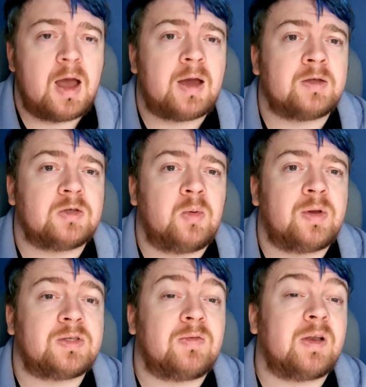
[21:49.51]
And as
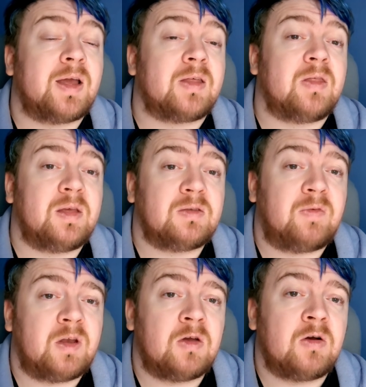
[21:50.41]
always, if you like this
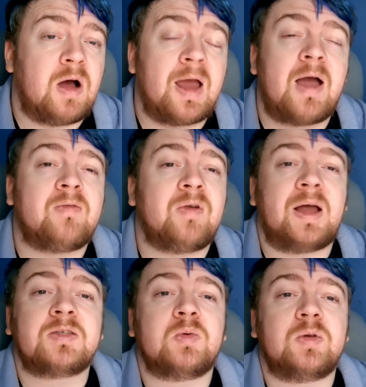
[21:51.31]
video, I have
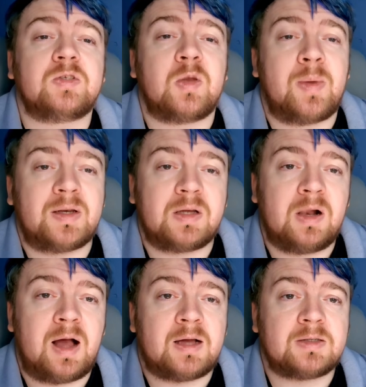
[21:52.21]
last week's Commander
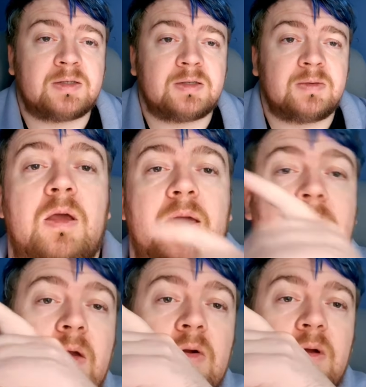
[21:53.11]
class
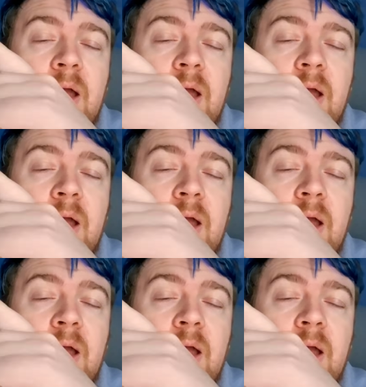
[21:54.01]
here,